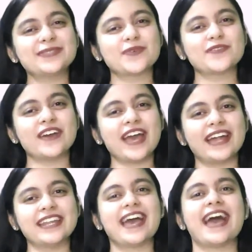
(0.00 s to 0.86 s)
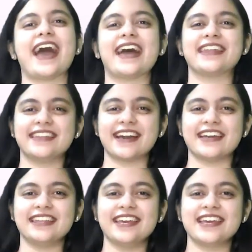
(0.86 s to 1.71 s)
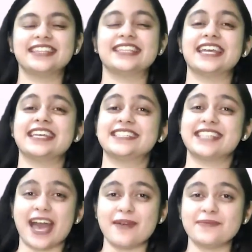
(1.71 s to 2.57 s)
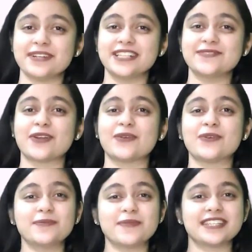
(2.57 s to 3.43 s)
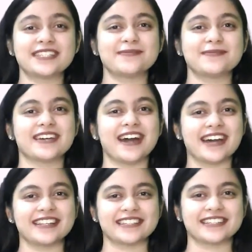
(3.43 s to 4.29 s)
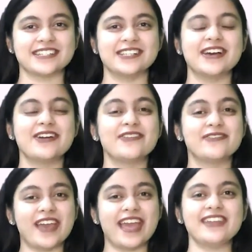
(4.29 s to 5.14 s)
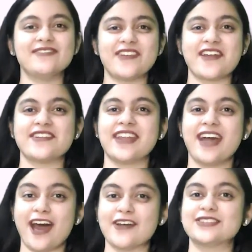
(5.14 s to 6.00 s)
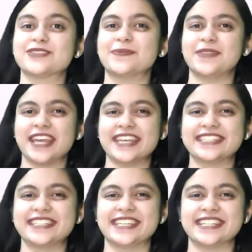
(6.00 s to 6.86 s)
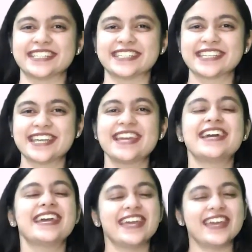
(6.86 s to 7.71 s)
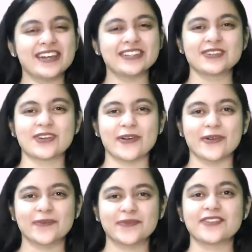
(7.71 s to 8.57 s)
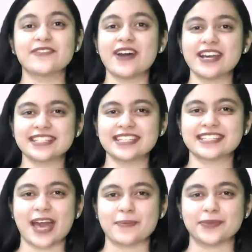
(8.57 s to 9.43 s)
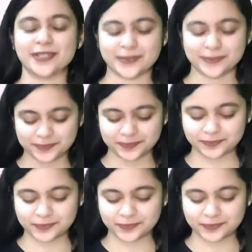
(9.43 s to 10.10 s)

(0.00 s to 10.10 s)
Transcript: us move ahead and learn the examples for unbestimmte Artikel. When, where and how to place these. Here you go. The first example.